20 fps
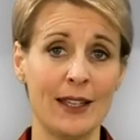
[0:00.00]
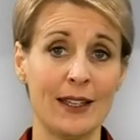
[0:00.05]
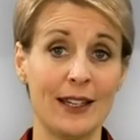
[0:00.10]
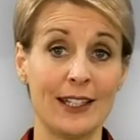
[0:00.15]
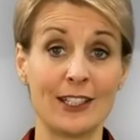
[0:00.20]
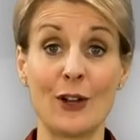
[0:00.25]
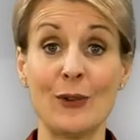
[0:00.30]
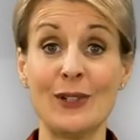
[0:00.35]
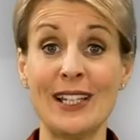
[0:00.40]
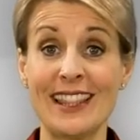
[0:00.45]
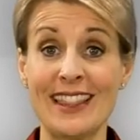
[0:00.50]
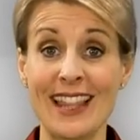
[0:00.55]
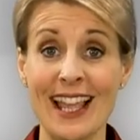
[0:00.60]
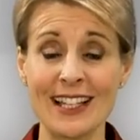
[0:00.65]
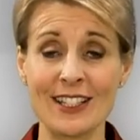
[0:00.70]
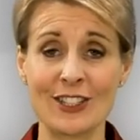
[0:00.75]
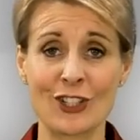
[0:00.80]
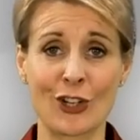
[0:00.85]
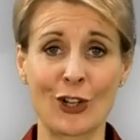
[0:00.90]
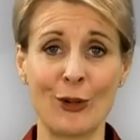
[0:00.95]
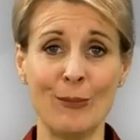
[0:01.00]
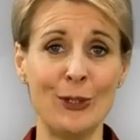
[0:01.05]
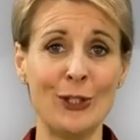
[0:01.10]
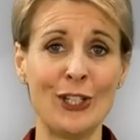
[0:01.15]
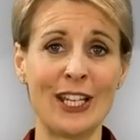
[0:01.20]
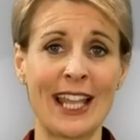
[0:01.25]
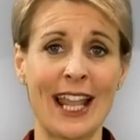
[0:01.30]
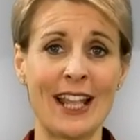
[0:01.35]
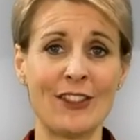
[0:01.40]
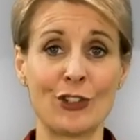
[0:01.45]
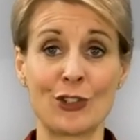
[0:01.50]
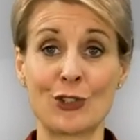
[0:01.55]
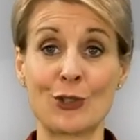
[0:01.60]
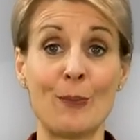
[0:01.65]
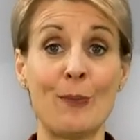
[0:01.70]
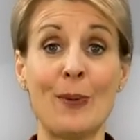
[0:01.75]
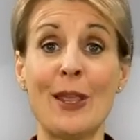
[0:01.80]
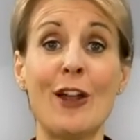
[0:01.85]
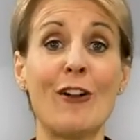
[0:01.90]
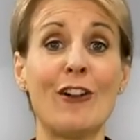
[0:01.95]
and only then to communicate the
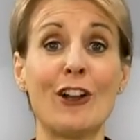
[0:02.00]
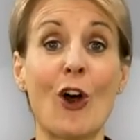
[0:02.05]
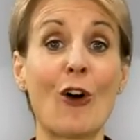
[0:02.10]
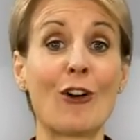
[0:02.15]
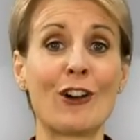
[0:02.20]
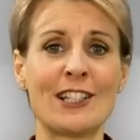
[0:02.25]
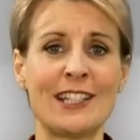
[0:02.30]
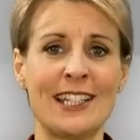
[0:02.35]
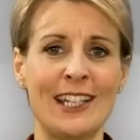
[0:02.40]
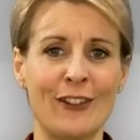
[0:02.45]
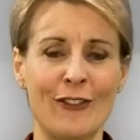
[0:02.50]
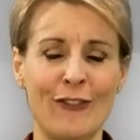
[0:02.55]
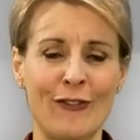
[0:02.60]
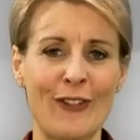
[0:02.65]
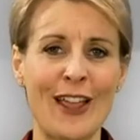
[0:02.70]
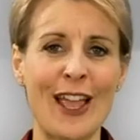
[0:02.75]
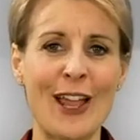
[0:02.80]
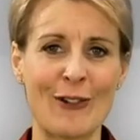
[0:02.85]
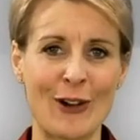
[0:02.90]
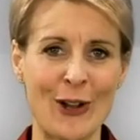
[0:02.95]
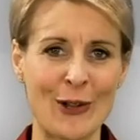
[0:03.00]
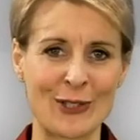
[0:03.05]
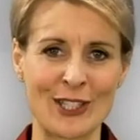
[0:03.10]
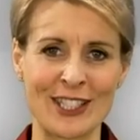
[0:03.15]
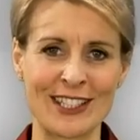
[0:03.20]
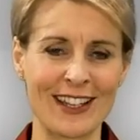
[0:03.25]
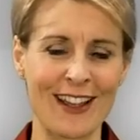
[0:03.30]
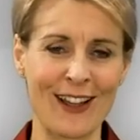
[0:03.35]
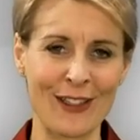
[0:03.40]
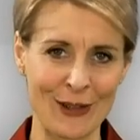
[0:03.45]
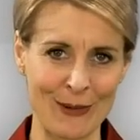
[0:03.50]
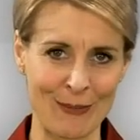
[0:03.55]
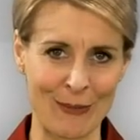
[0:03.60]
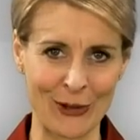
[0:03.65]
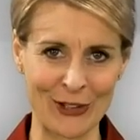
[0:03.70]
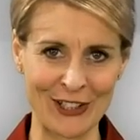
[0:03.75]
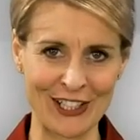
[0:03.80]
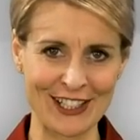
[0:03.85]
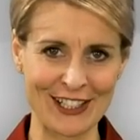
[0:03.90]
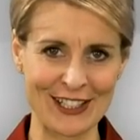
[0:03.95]
superiority of pharaohs and other
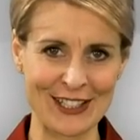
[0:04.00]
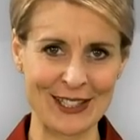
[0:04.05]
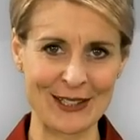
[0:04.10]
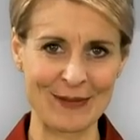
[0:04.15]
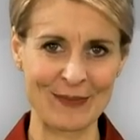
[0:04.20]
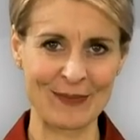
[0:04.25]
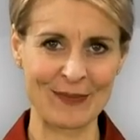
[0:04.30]
monarchs.